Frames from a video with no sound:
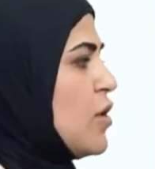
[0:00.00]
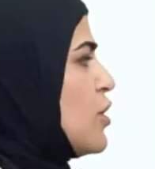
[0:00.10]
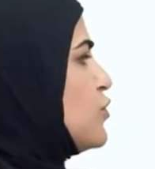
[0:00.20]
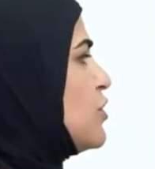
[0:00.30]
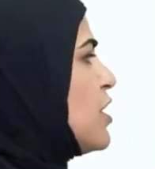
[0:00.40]

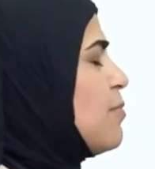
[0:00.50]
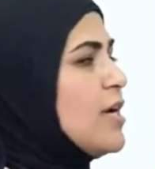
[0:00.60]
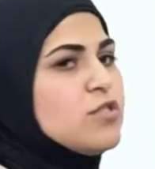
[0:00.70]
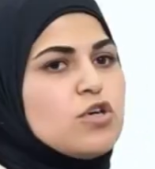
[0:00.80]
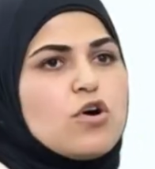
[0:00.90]
During my
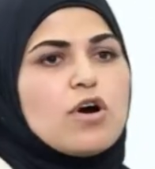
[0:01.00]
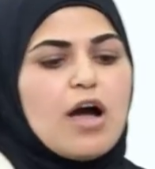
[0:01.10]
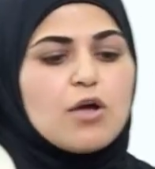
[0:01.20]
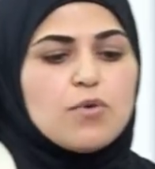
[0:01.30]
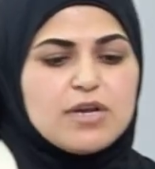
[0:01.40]
talk,
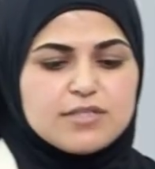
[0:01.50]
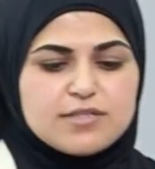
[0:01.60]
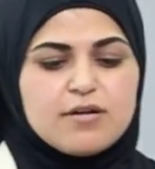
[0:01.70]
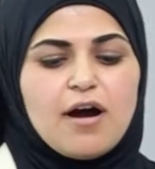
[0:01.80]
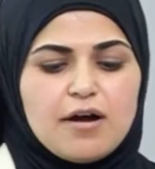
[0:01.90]
I will
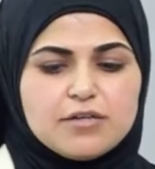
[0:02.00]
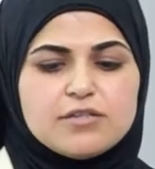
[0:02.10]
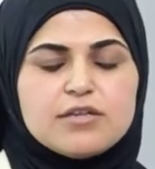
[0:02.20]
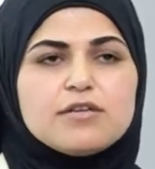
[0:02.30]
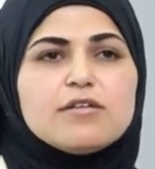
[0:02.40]
start
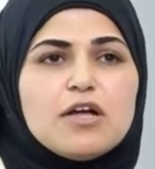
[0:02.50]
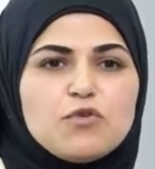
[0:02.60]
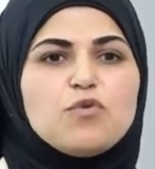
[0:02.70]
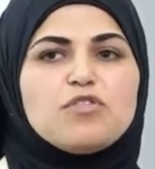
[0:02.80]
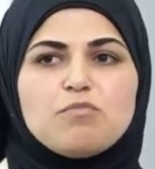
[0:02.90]

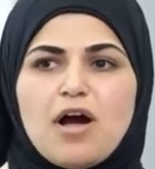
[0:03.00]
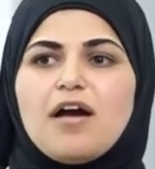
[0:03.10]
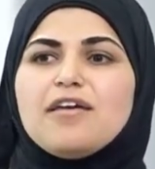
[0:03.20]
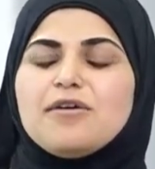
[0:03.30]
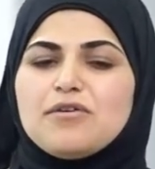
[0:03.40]
not with
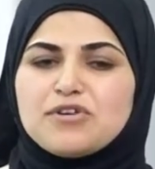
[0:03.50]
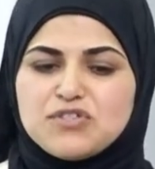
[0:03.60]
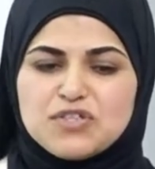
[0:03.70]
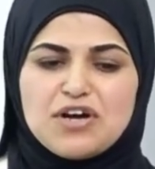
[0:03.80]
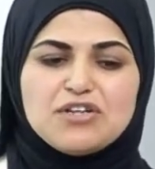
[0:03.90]
my
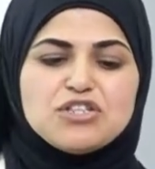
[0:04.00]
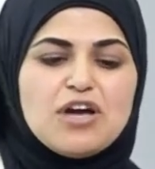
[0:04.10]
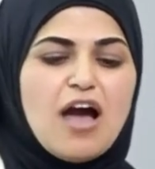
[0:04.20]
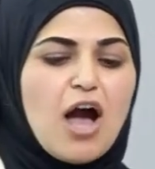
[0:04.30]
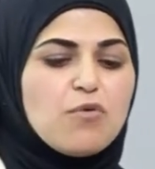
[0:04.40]
research.
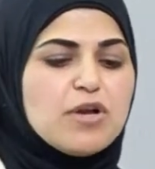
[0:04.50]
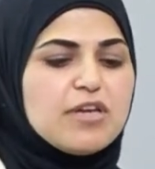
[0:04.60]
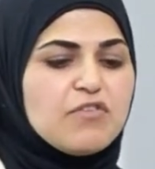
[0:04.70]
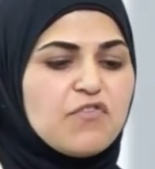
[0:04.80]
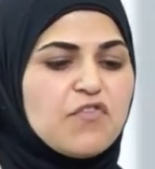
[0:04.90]
I will
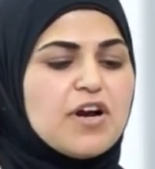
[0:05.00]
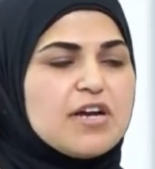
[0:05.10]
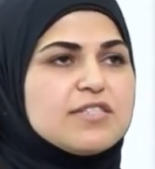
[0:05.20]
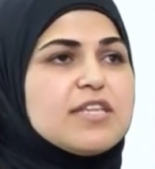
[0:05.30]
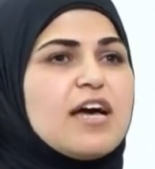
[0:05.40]
give
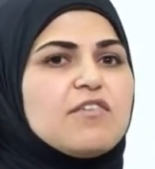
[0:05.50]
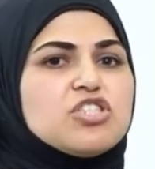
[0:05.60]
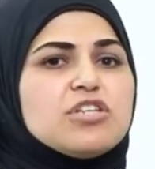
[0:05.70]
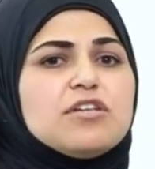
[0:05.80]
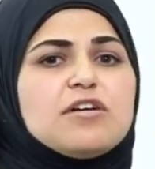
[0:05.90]
first a
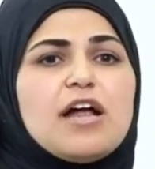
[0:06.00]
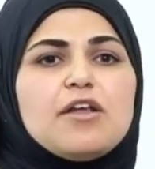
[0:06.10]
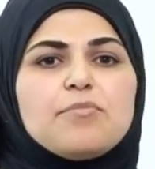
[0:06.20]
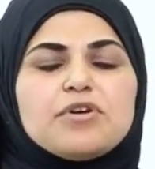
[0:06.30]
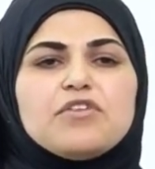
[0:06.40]
general
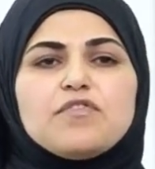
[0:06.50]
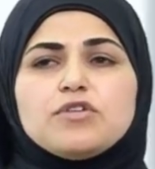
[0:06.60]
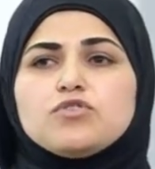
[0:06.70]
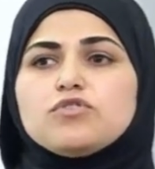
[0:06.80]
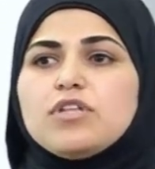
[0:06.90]
brief
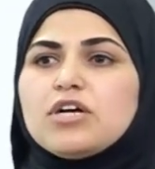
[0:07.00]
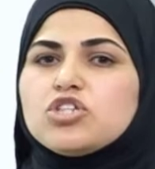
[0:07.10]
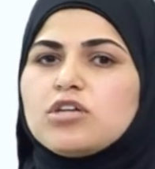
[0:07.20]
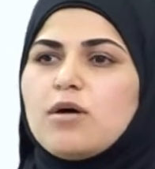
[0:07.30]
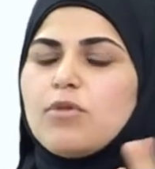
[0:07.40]

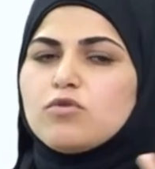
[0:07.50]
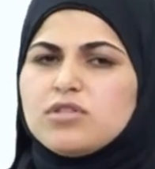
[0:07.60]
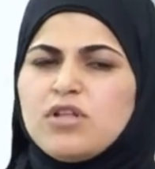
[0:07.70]
introduction about